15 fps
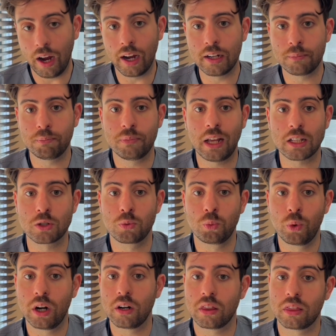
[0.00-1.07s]
And that's
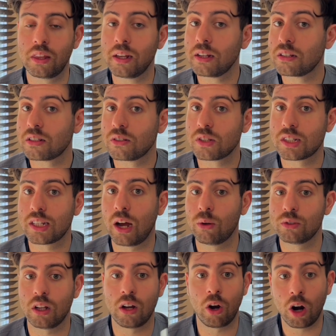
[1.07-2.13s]
where things
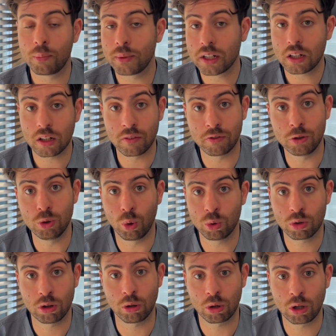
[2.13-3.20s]
sound alarming if you
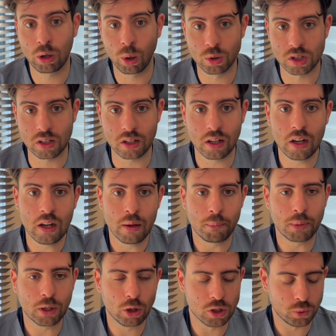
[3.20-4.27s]
don't look closely.
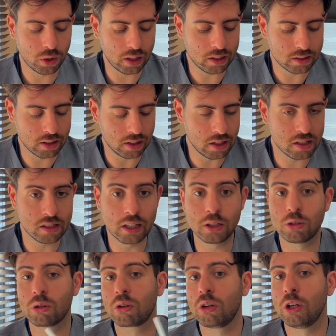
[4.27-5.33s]
Because what they did is they
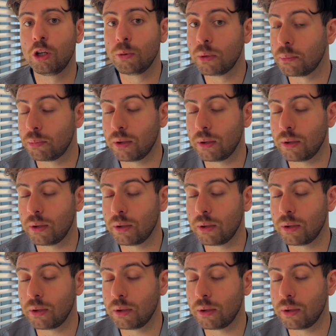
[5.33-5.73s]
took human